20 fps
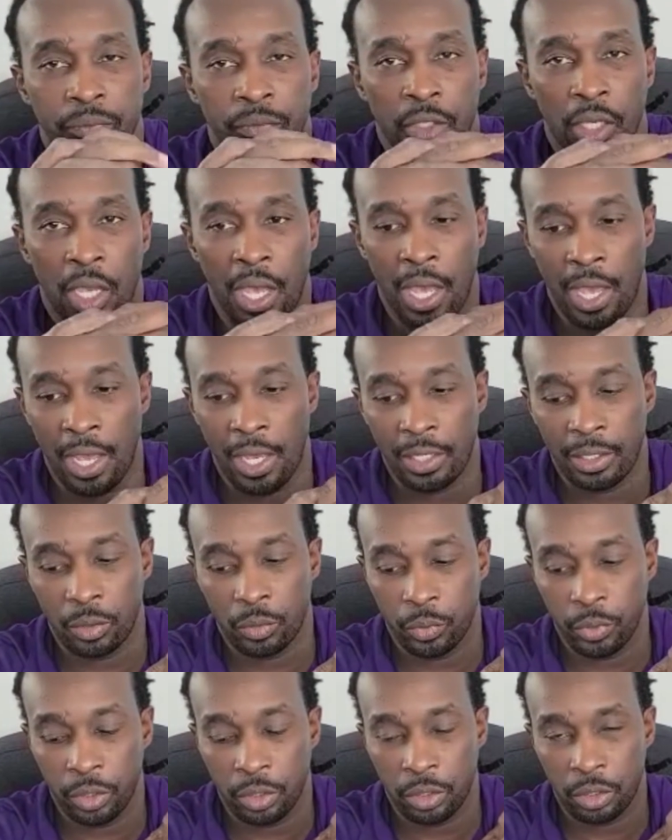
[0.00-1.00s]

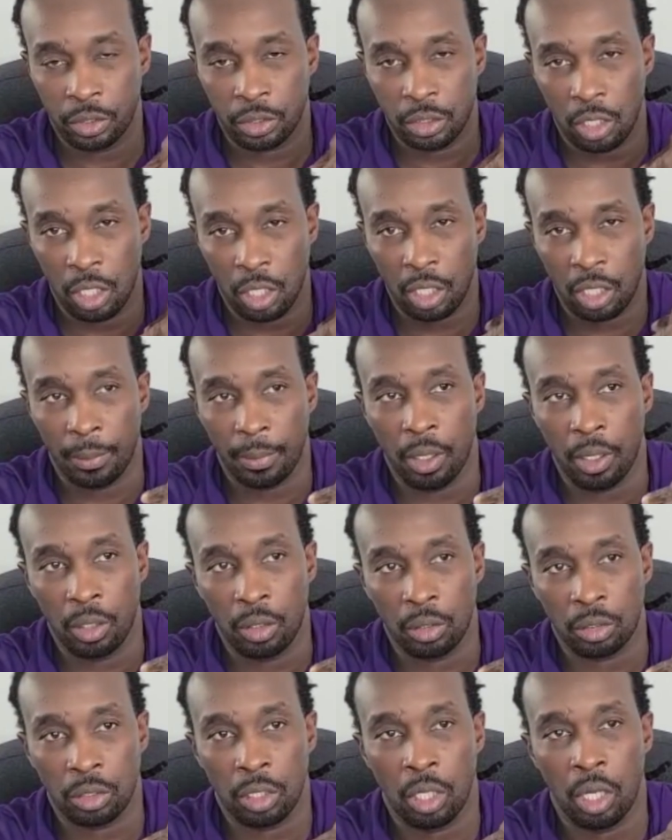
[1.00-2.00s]
and we're going to talk
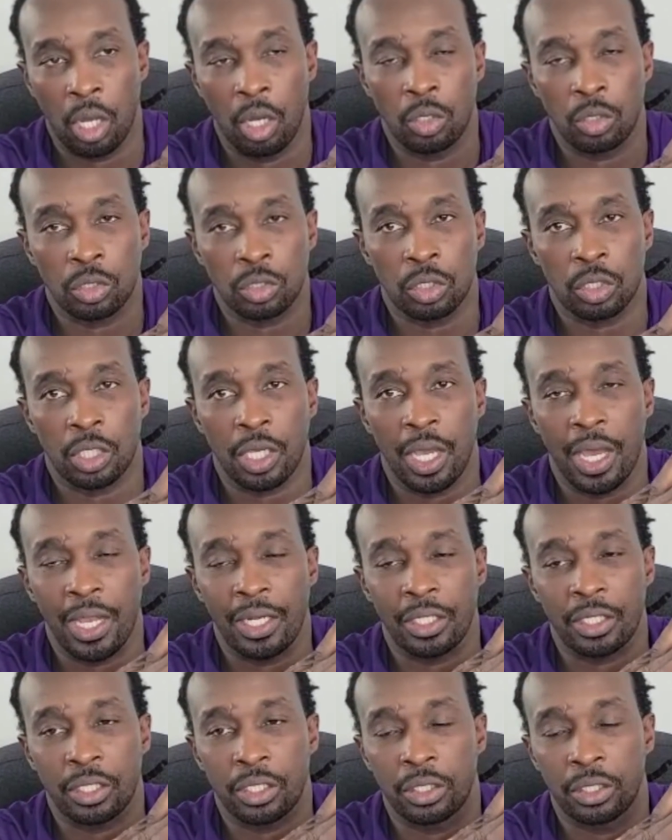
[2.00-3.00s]
about how to
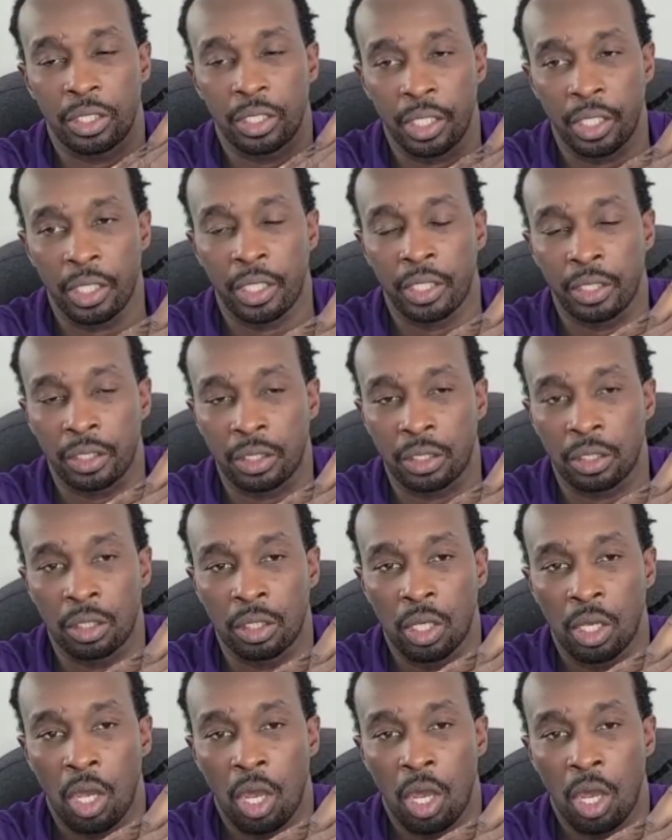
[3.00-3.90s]
calculate